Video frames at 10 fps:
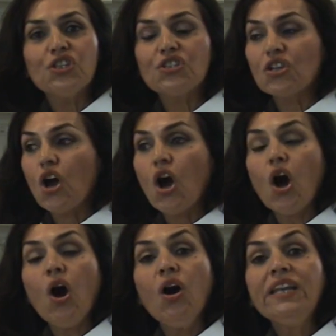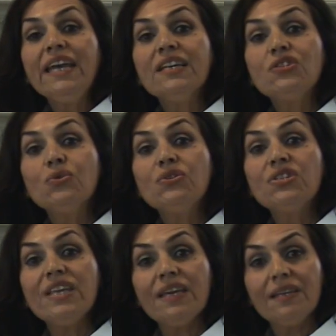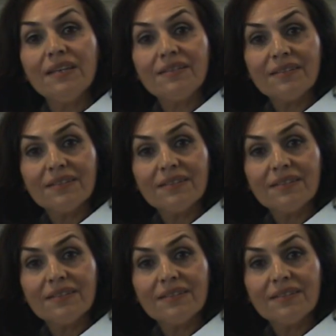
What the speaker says: is unassociated